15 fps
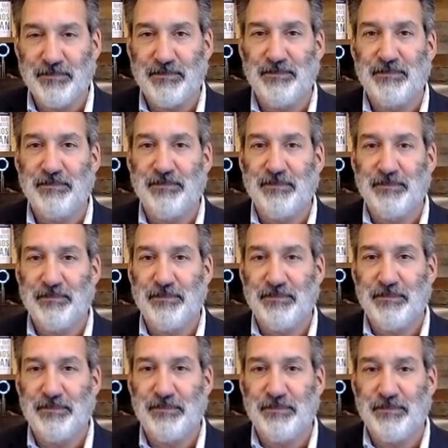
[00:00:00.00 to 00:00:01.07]

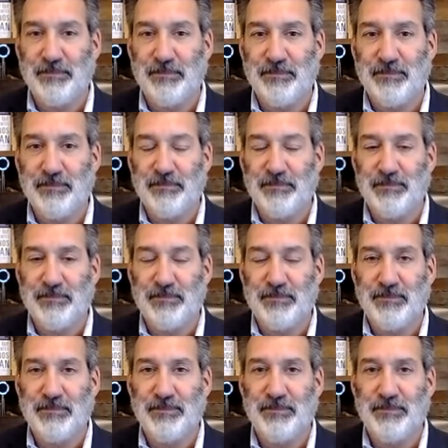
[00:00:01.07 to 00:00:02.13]

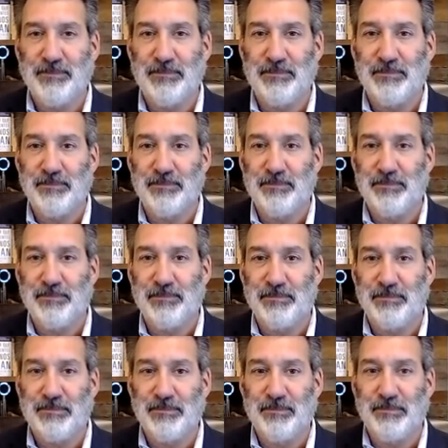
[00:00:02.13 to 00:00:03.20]

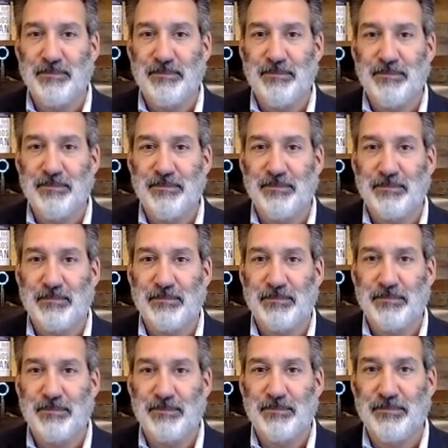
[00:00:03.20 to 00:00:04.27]

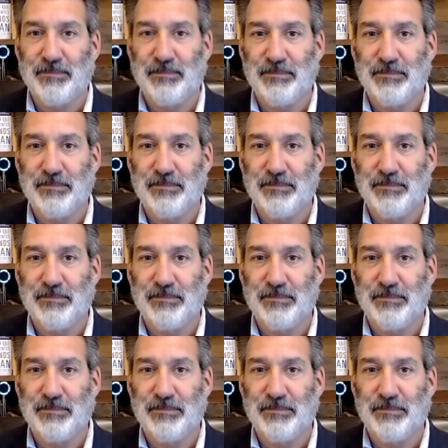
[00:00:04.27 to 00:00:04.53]
[no speech]